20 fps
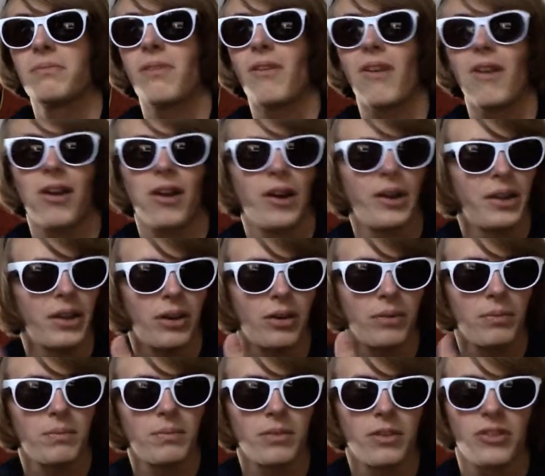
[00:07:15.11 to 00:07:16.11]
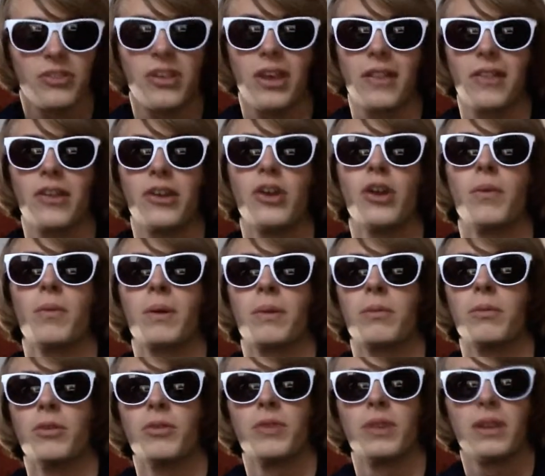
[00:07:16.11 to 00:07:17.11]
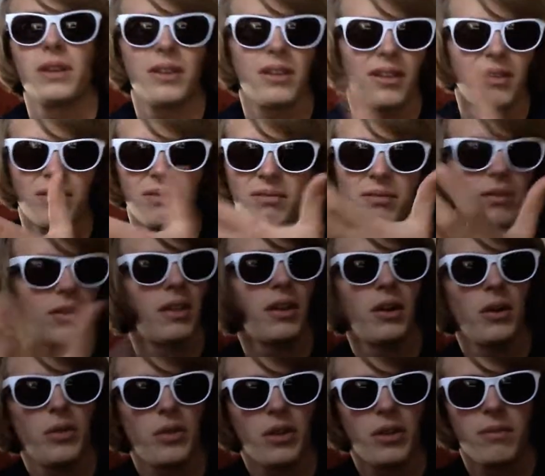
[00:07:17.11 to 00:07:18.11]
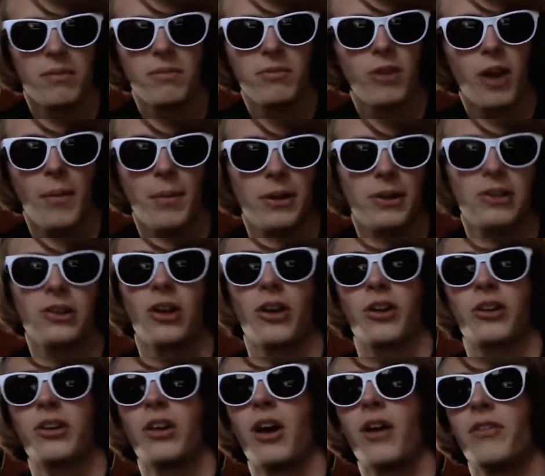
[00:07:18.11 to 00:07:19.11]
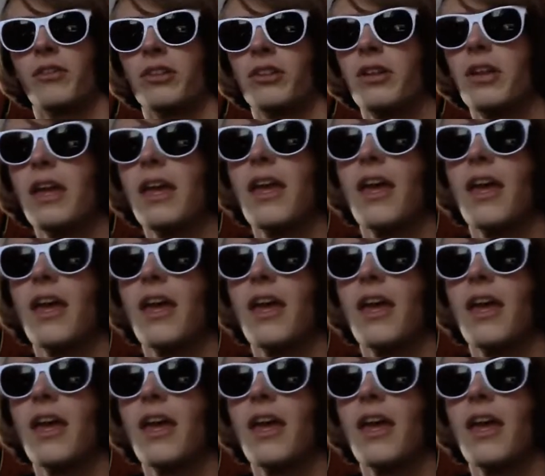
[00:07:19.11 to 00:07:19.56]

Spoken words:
the Stanley Kubrick movie and, you know, the Robert Clark novel,